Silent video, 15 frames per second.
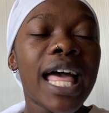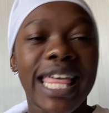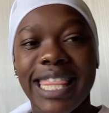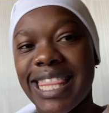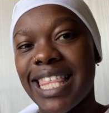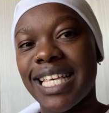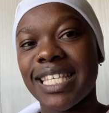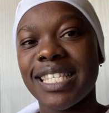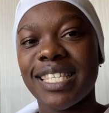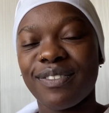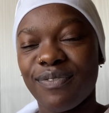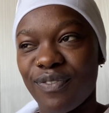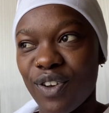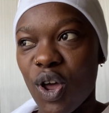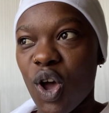this
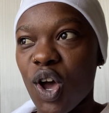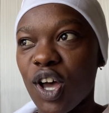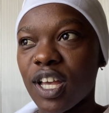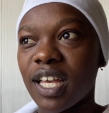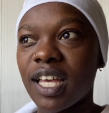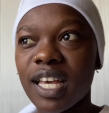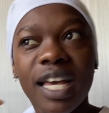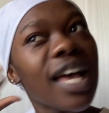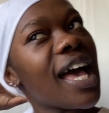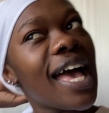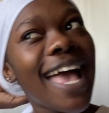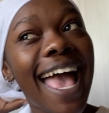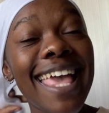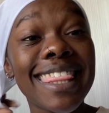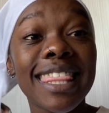vlog
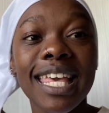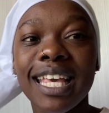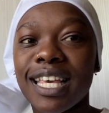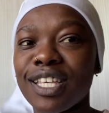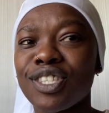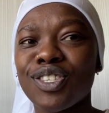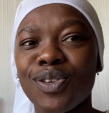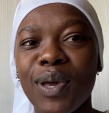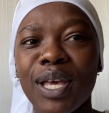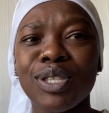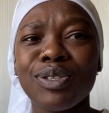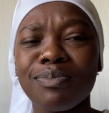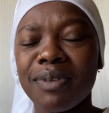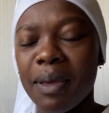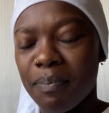i think it's going
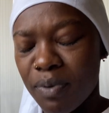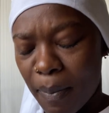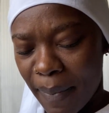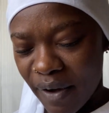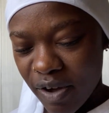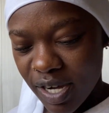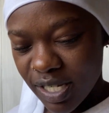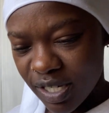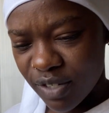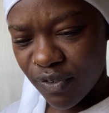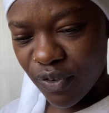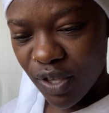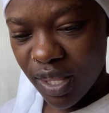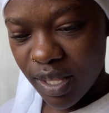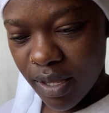to be a preparation
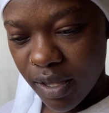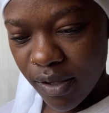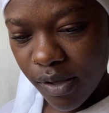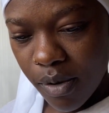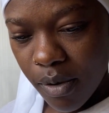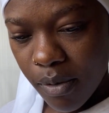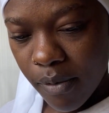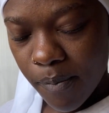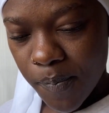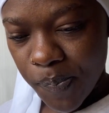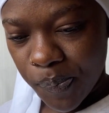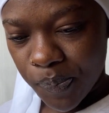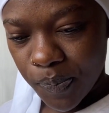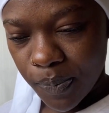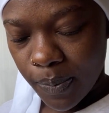for the
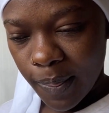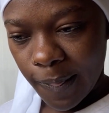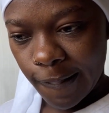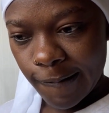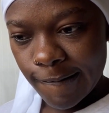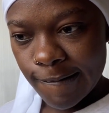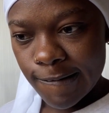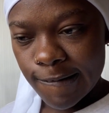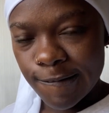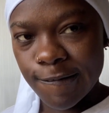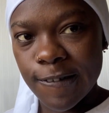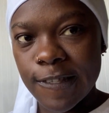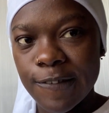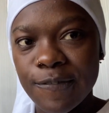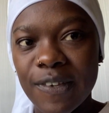
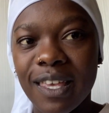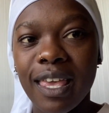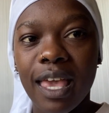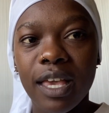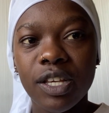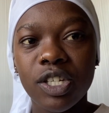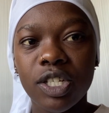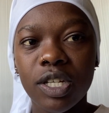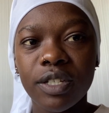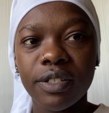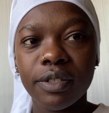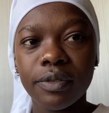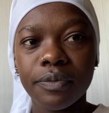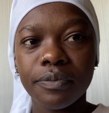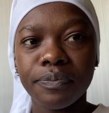for the
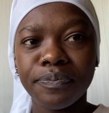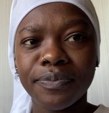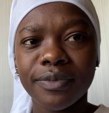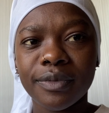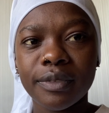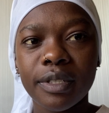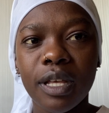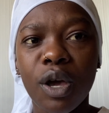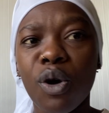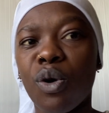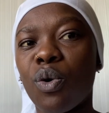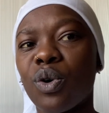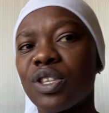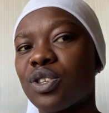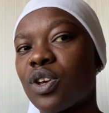vacation
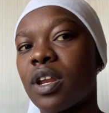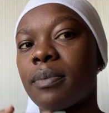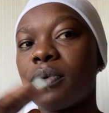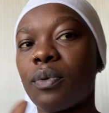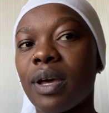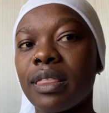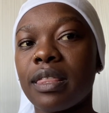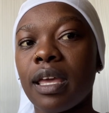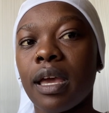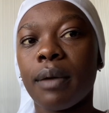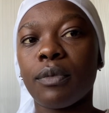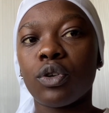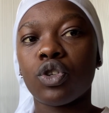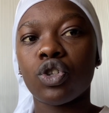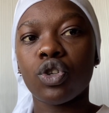oh, it's going to be one thing, I'm
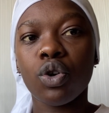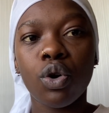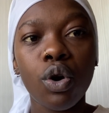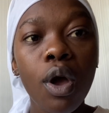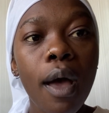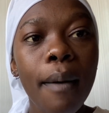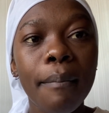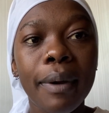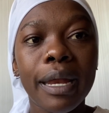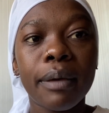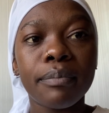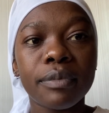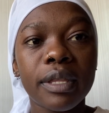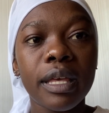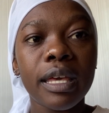not sure. But
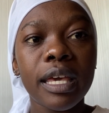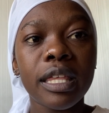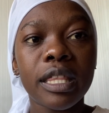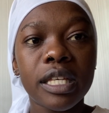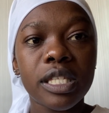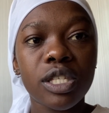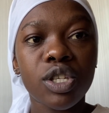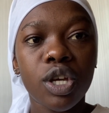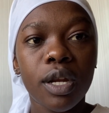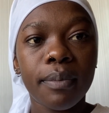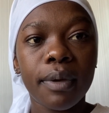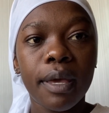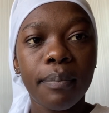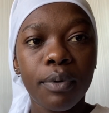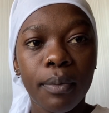I'm thinking this is going to
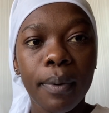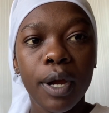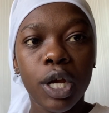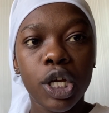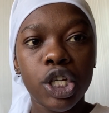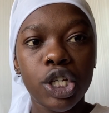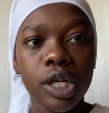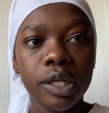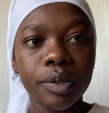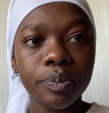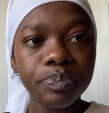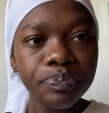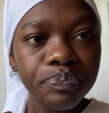be a preparation.